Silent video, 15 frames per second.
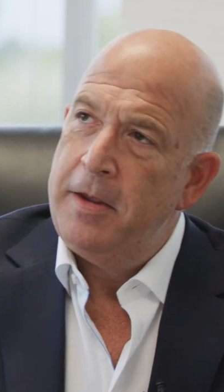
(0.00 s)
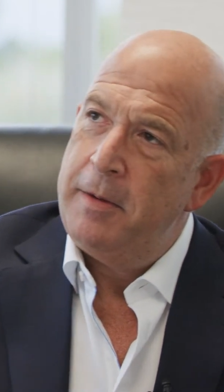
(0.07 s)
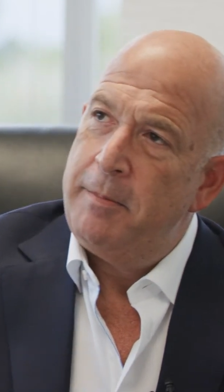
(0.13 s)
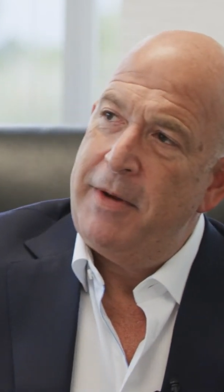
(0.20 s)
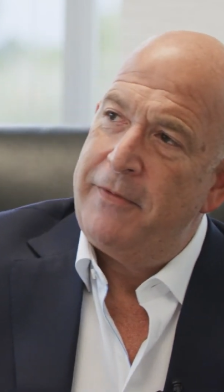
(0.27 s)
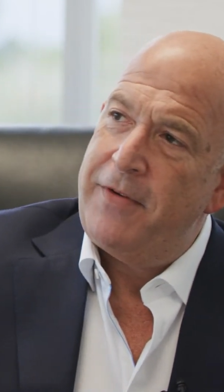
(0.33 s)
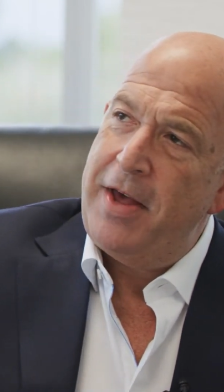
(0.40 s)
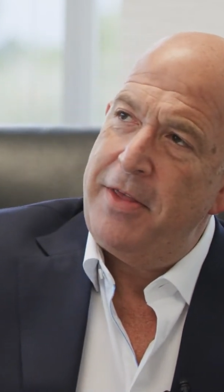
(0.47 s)

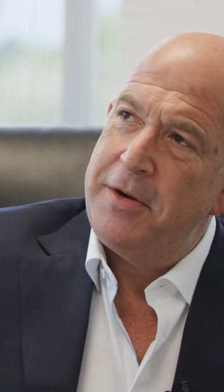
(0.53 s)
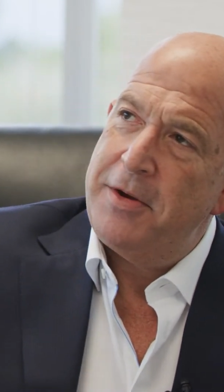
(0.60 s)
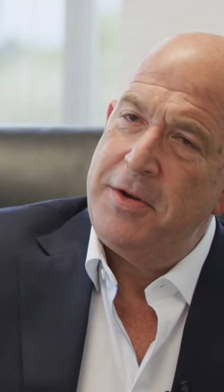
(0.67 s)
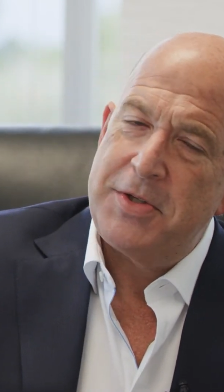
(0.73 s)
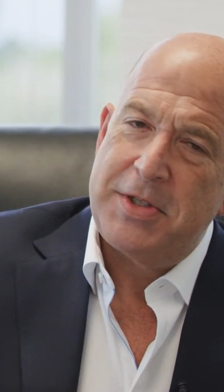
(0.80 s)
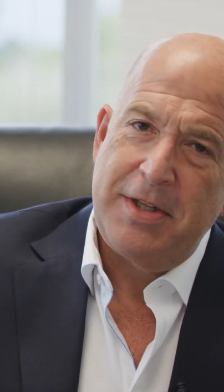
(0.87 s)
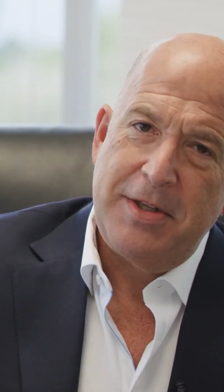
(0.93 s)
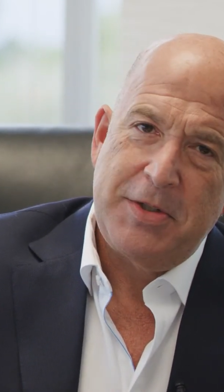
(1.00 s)
My father
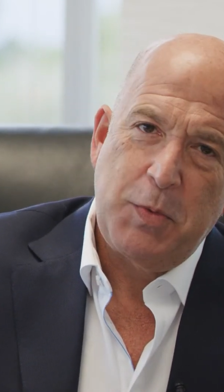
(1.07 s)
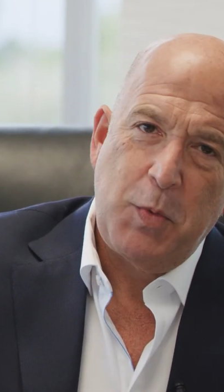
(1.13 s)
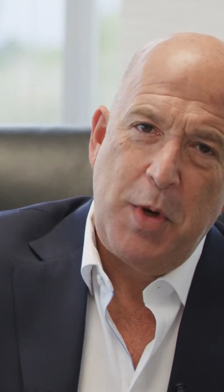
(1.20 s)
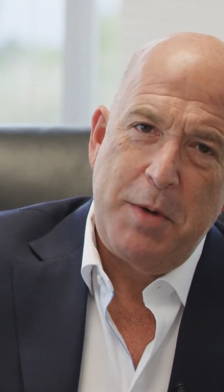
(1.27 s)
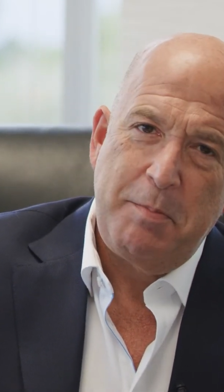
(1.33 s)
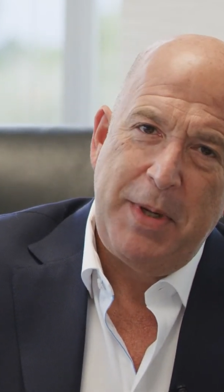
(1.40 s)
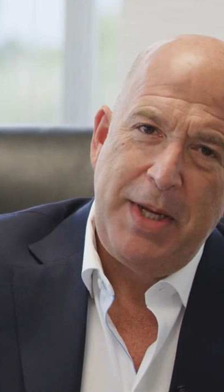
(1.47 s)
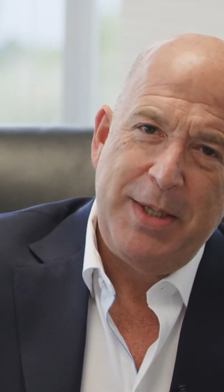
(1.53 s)
goes to this
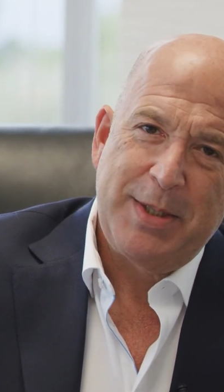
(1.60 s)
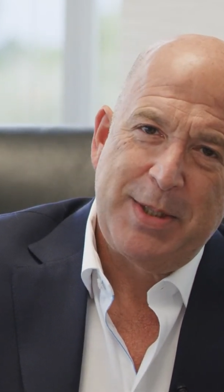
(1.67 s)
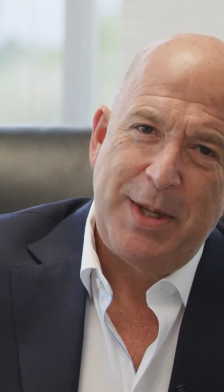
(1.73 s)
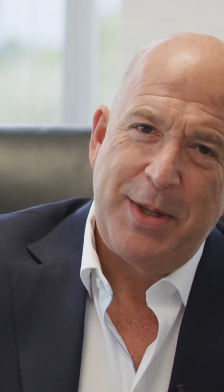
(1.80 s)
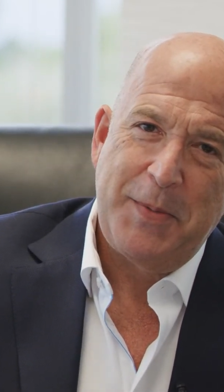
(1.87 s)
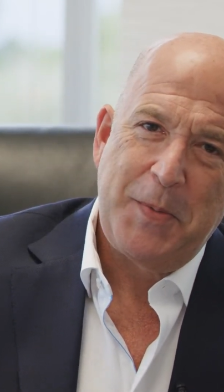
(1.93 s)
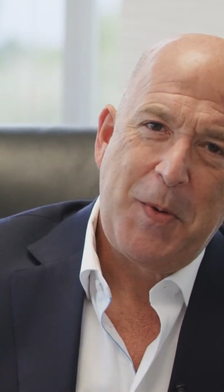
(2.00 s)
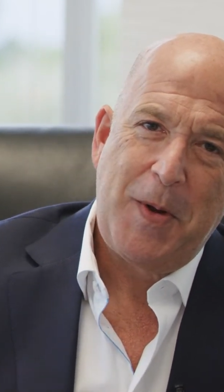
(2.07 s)
one piece on
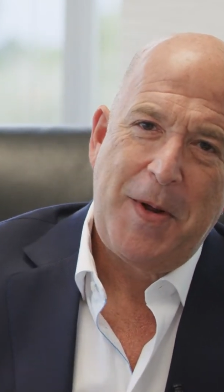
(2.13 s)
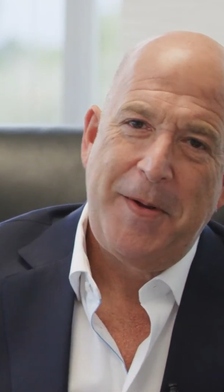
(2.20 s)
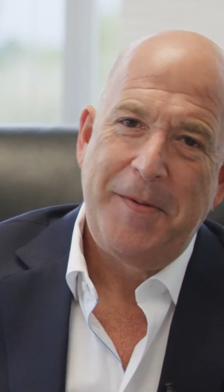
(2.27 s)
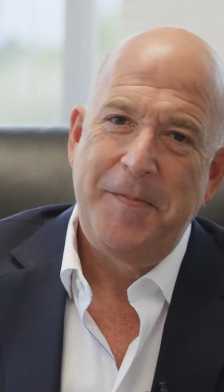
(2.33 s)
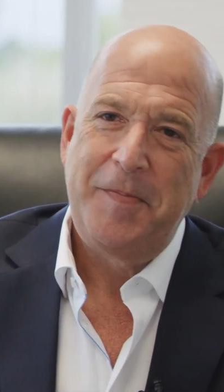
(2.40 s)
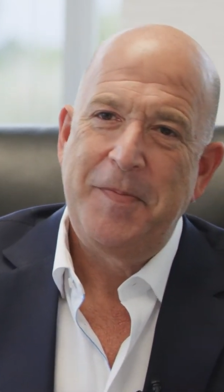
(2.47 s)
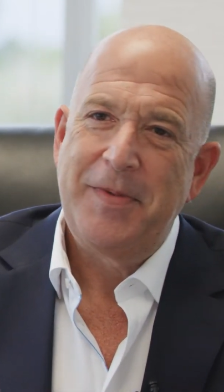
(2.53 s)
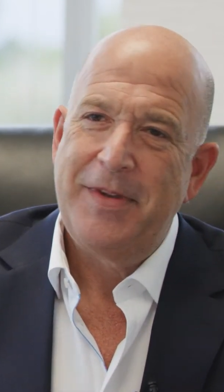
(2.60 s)
the wall
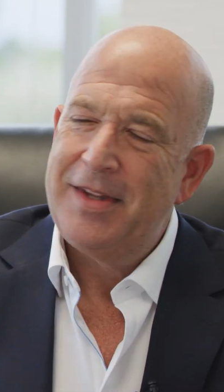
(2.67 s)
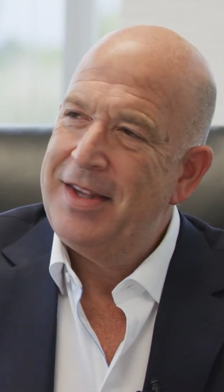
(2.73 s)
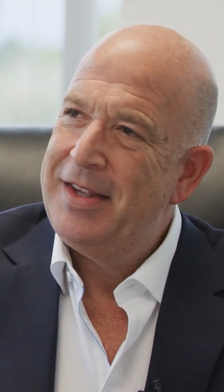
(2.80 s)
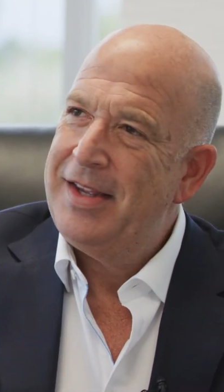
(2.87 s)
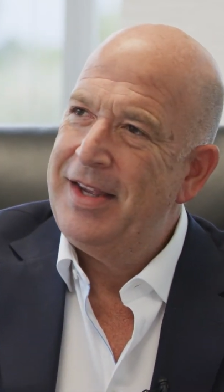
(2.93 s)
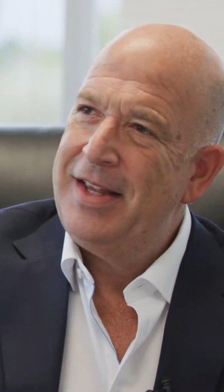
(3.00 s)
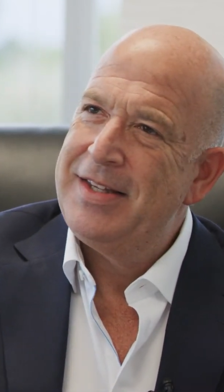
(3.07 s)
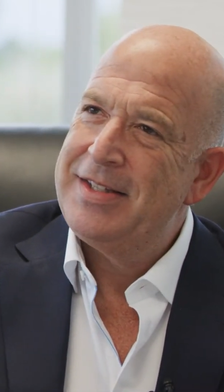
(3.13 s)

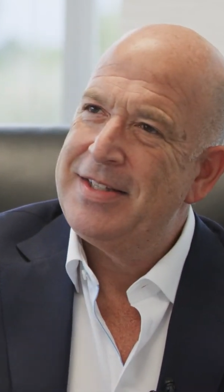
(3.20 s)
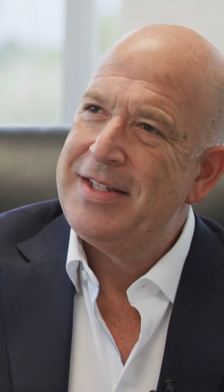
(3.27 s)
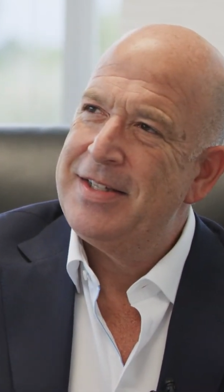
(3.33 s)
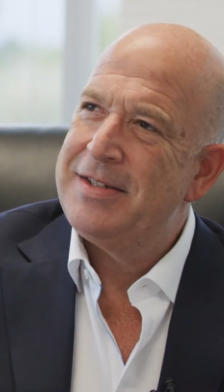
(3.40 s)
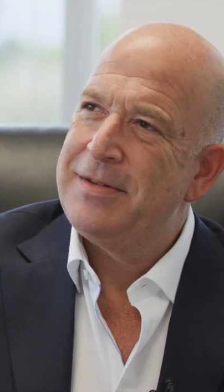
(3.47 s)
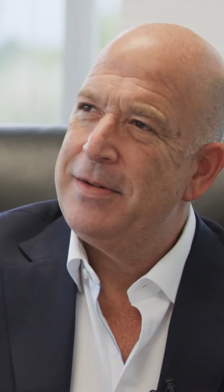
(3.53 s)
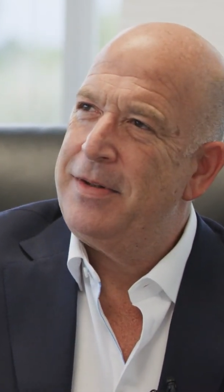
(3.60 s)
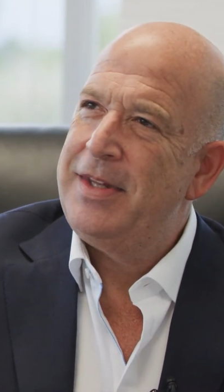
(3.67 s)
and
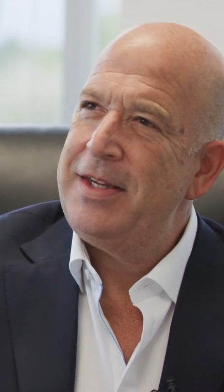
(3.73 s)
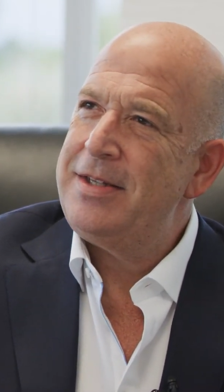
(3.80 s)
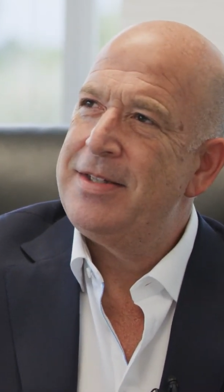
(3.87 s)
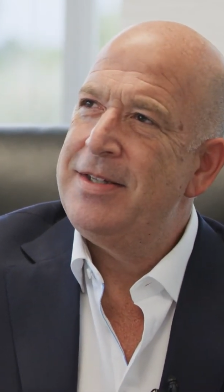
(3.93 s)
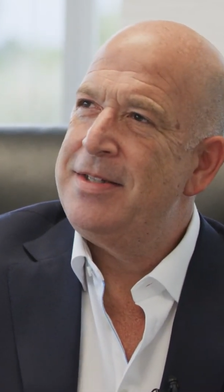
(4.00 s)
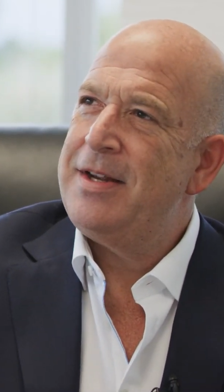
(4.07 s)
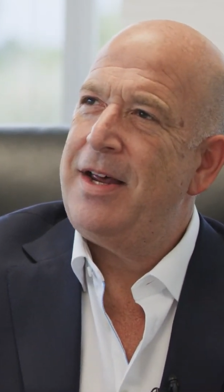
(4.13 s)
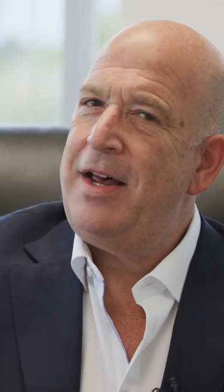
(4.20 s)
says, "This
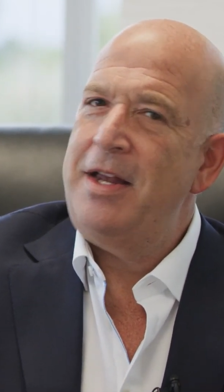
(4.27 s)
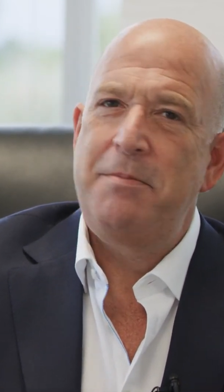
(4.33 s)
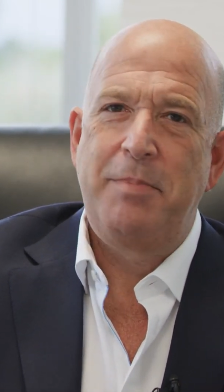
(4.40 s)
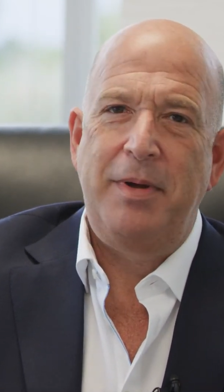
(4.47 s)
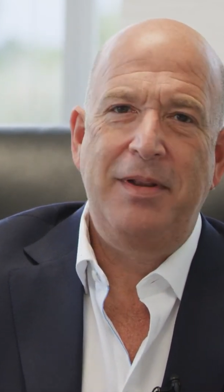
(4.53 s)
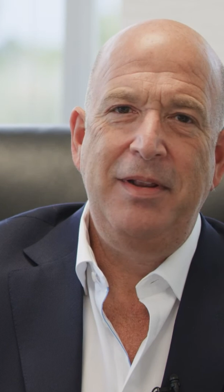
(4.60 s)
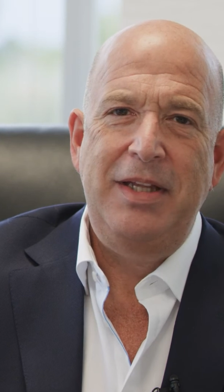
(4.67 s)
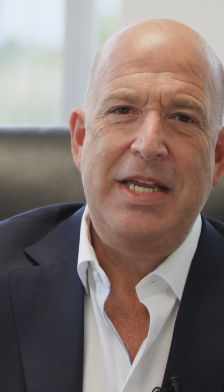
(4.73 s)
is
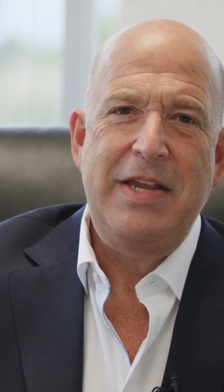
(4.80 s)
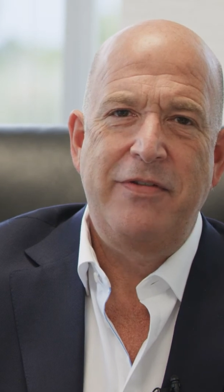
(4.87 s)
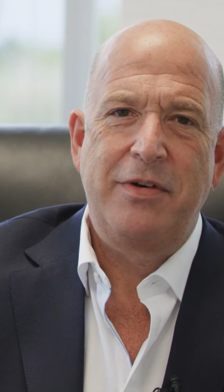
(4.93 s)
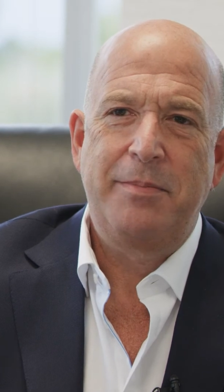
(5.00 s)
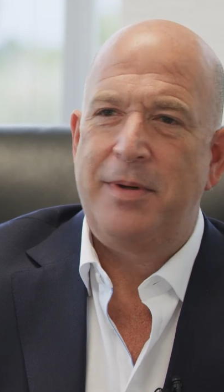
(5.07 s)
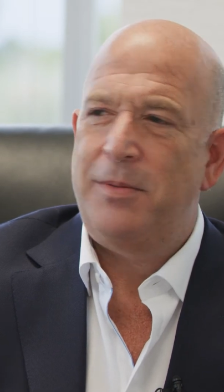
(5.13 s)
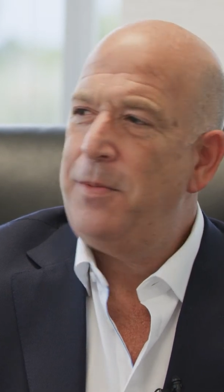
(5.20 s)
unbelievable.